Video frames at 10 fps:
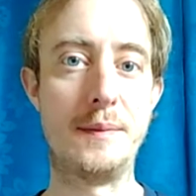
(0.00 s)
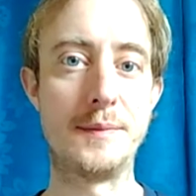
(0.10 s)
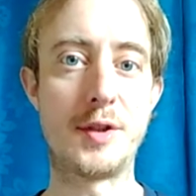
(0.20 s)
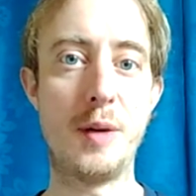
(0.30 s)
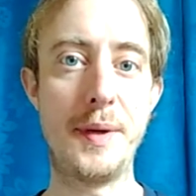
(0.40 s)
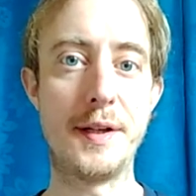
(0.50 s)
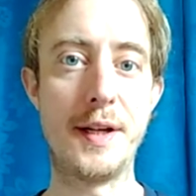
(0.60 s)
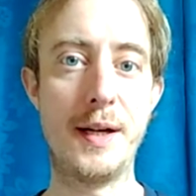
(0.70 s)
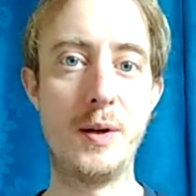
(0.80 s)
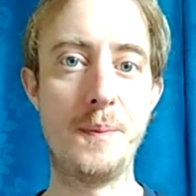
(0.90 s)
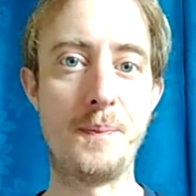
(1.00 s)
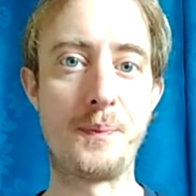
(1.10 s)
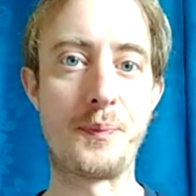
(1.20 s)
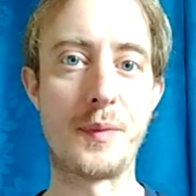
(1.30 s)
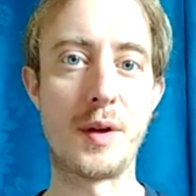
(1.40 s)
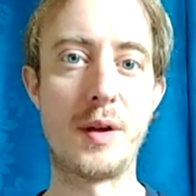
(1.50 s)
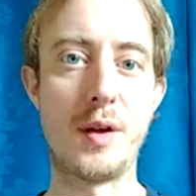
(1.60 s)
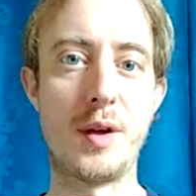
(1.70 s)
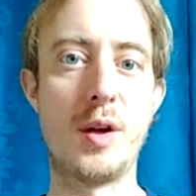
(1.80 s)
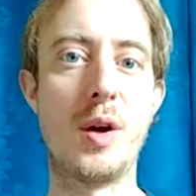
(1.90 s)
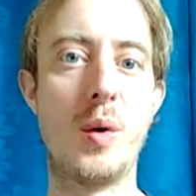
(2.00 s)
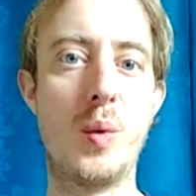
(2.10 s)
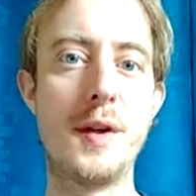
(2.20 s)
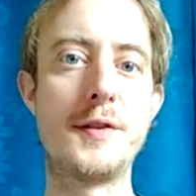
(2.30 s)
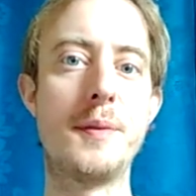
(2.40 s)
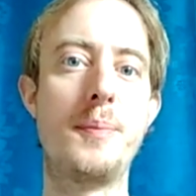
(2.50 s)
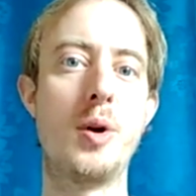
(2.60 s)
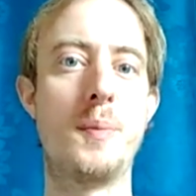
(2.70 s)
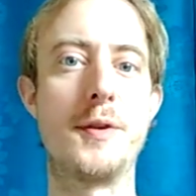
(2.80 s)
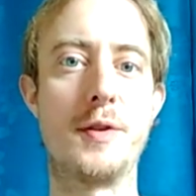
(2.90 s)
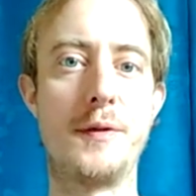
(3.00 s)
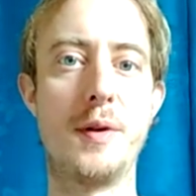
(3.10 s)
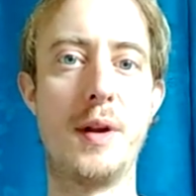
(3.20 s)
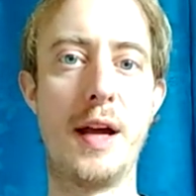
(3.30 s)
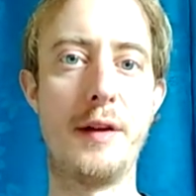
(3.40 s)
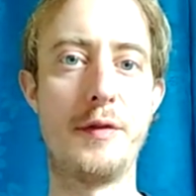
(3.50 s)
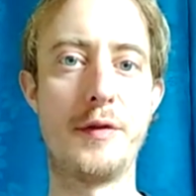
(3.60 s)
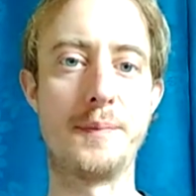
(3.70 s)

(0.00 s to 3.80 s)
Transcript: Topic now: what is the purpose of your life?